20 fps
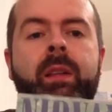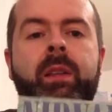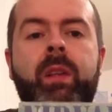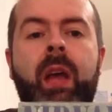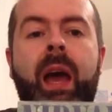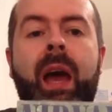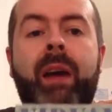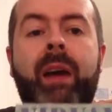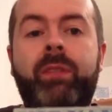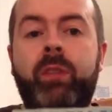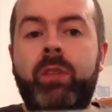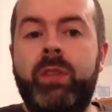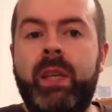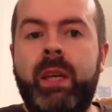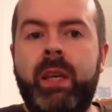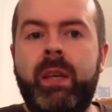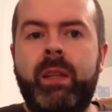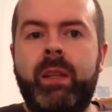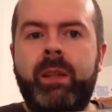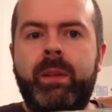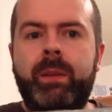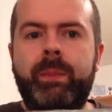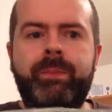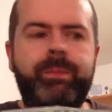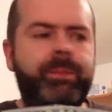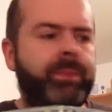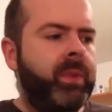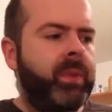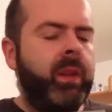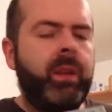I have to say that
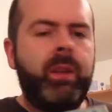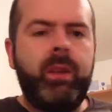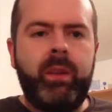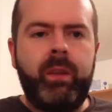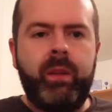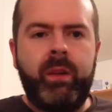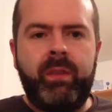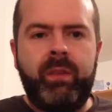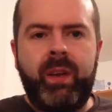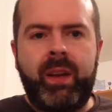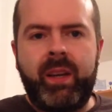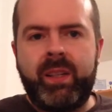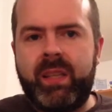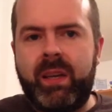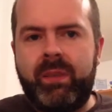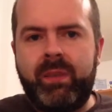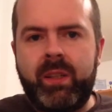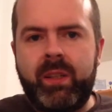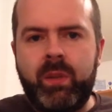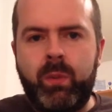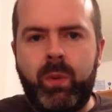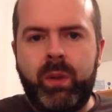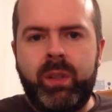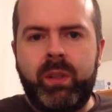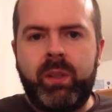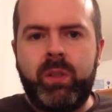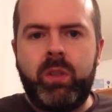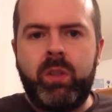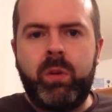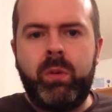the Nirvana 7-inch I wanted
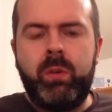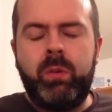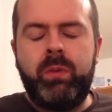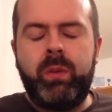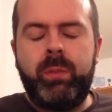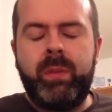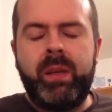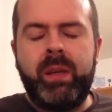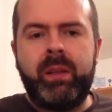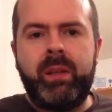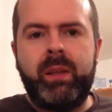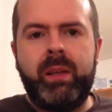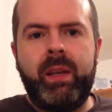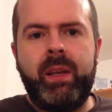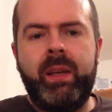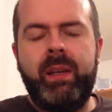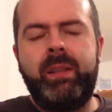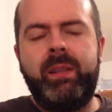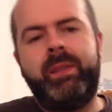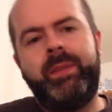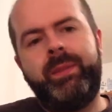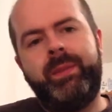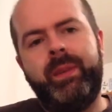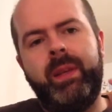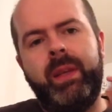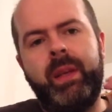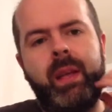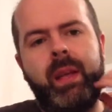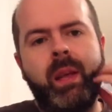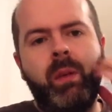to show from here is
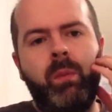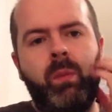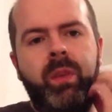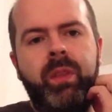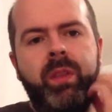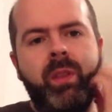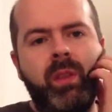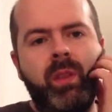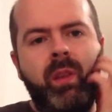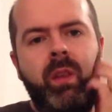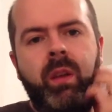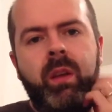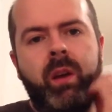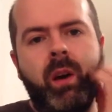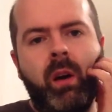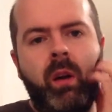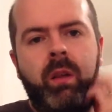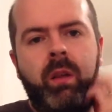in with the